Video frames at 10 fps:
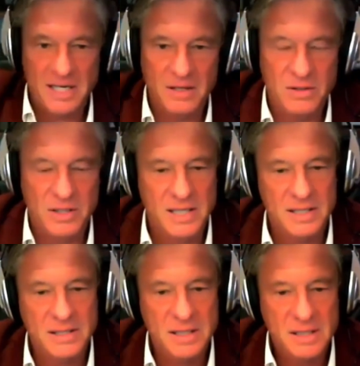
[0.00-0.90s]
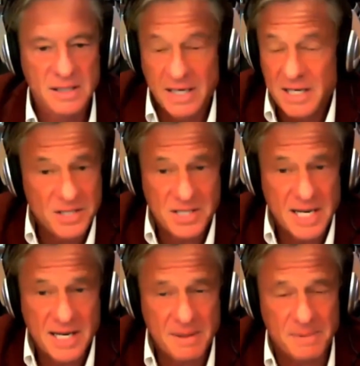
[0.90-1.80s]
and the good guys. They need you, to
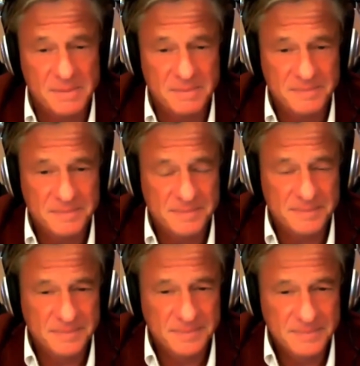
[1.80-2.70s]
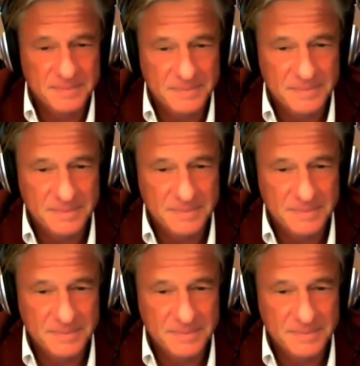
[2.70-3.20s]
stand up. I had a